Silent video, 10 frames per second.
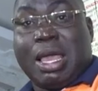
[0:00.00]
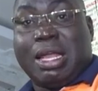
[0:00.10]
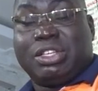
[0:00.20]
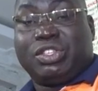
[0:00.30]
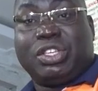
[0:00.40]

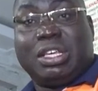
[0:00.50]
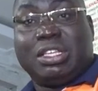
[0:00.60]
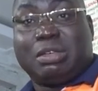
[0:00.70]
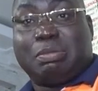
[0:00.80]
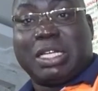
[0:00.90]
And she
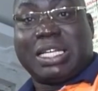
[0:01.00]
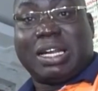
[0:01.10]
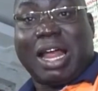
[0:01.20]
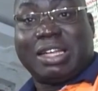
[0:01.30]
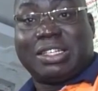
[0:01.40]
is a bit
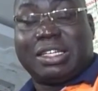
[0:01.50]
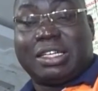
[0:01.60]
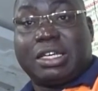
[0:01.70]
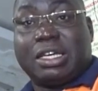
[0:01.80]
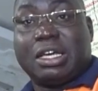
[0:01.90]

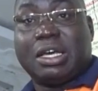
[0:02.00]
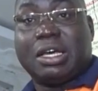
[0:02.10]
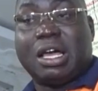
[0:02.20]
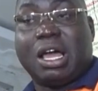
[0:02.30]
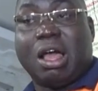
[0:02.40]
erratic.
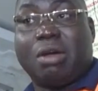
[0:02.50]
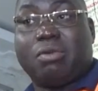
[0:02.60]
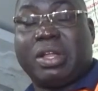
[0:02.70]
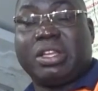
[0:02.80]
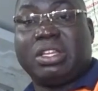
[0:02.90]

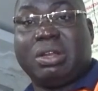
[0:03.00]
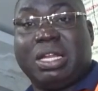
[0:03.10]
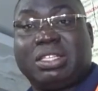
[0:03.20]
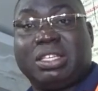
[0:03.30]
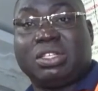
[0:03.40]
When you
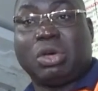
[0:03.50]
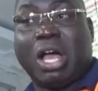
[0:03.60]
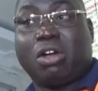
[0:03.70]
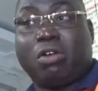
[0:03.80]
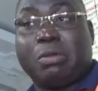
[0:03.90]
listen to
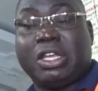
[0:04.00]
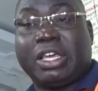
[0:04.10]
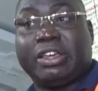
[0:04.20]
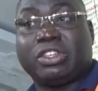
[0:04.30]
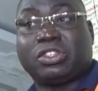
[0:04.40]
her
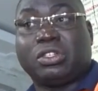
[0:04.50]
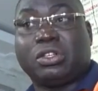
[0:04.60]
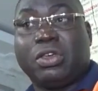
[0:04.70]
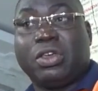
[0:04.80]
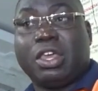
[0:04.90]

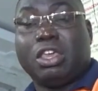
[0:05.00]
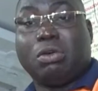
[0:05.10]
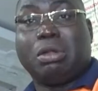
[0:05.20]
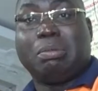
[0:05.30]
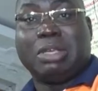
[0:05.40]
communication,
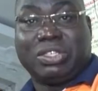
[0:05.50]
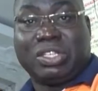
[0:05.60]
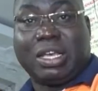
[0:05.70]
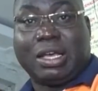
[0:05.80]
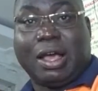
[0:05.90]
you will
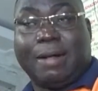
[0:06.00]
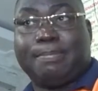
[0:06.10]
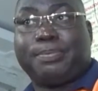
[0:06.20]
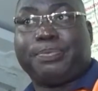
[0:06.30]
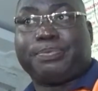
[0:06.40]
mistake her,
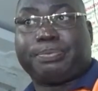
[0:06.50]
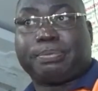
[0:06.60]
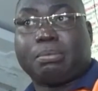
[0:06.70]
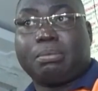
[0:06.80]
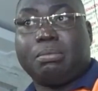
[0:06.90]

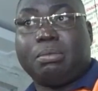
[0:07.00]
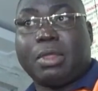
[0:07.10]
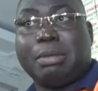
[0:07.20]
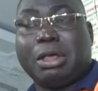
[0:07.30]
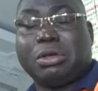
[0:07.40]

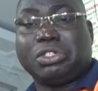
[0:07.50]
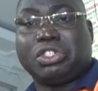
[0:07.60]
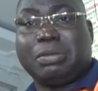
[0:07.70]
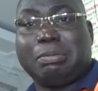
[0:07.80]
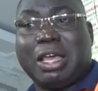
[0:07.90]
because
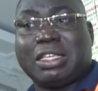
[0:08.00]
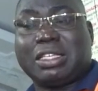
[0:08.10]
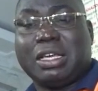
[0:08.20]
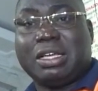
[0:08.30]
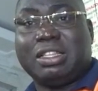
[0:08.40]
she
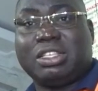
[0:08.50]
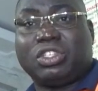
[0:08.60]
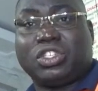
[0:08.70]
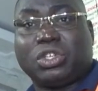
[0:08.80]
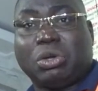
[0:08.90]
makes
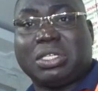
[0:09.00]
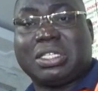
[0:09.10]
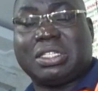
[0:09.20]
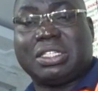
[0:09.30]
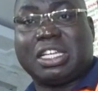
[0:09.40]
these
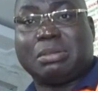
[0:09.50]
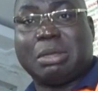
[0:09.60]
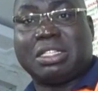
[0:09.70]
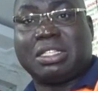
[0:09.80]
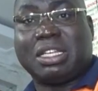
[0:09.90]
short
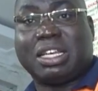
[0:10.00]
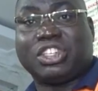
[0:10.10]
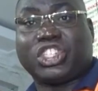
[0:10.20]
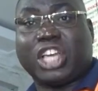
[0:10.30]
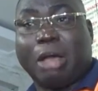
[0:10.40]
statements that
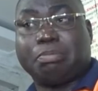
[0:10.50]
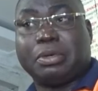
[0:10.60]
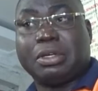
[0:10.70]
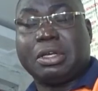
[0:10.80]
are sharp.